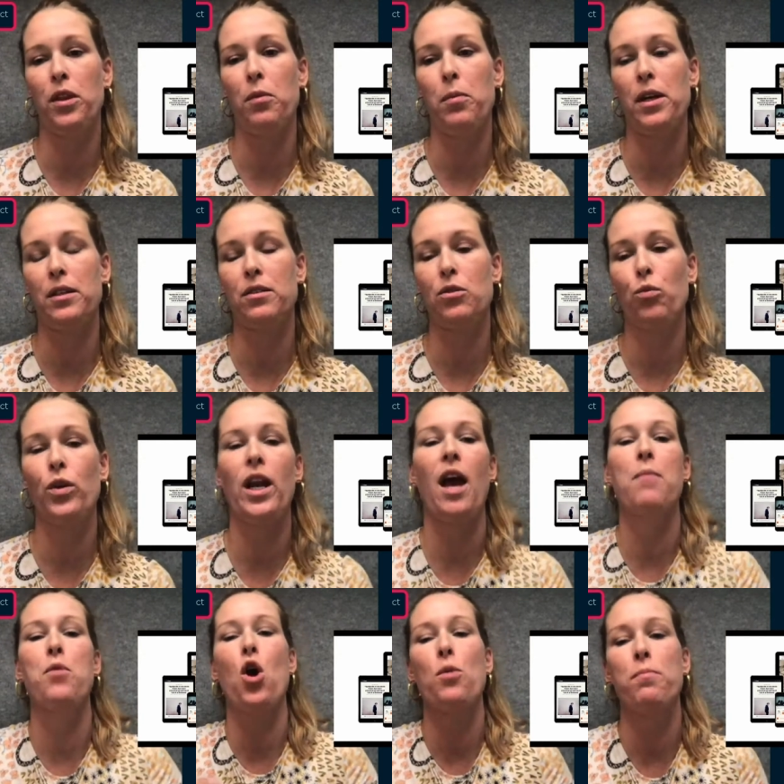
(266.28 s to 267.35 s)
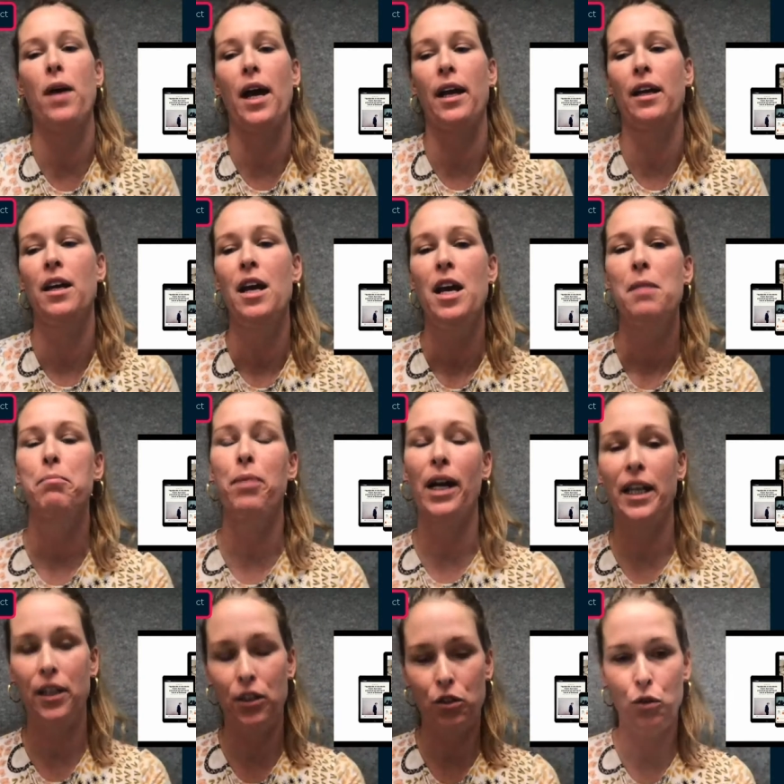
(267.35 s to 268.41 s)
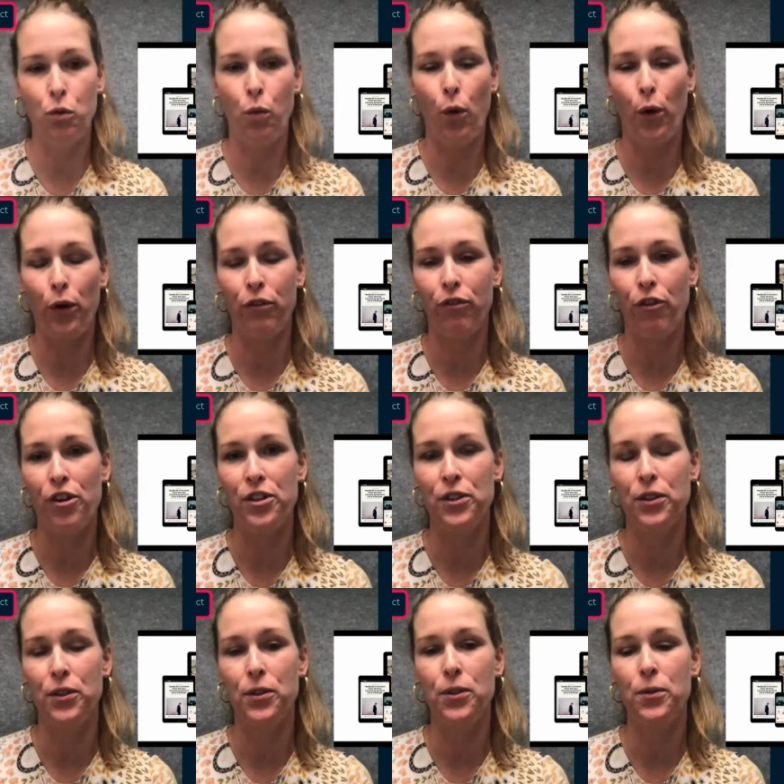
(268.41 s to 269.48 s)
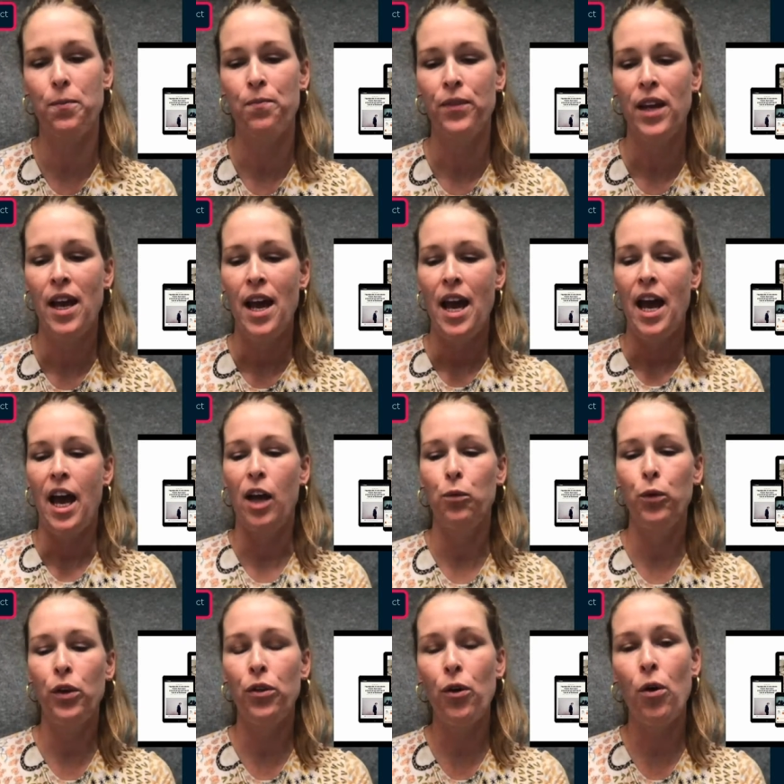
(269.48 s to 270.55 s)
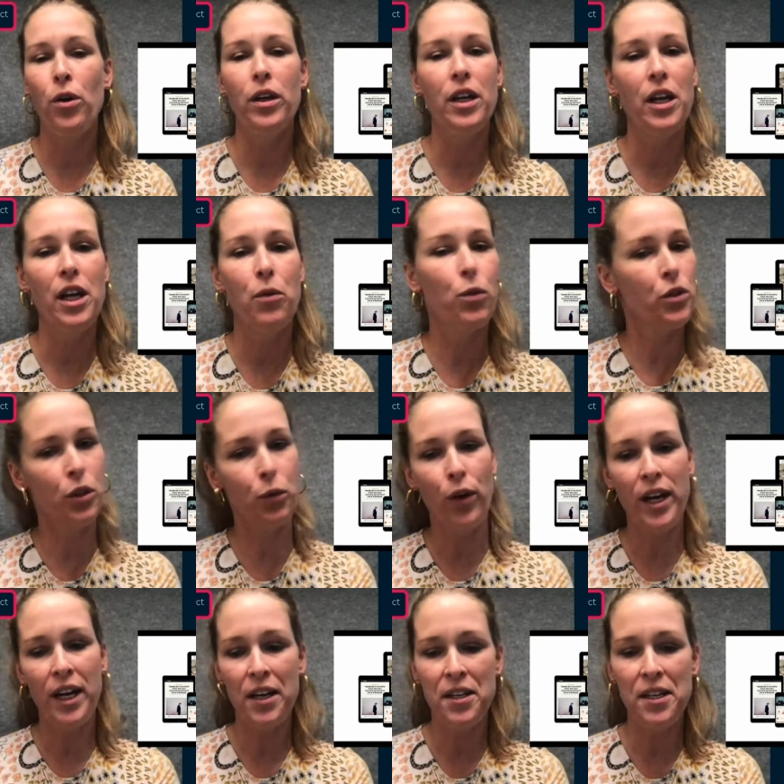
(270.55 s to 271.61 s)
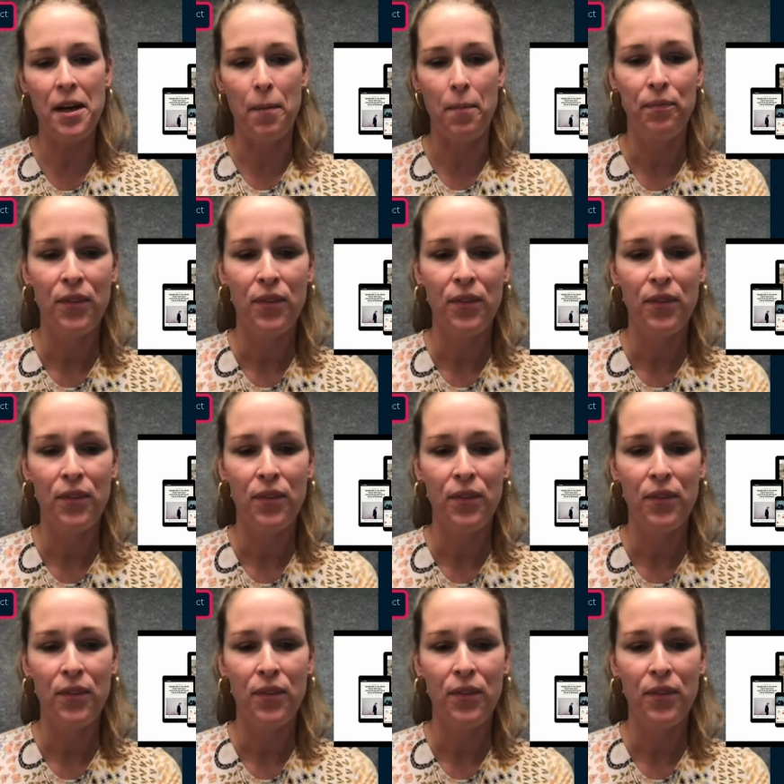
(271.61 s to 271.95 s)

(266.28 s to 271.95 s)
the best, when I'm on my bike to work, for instance. And we thought it was a great idea.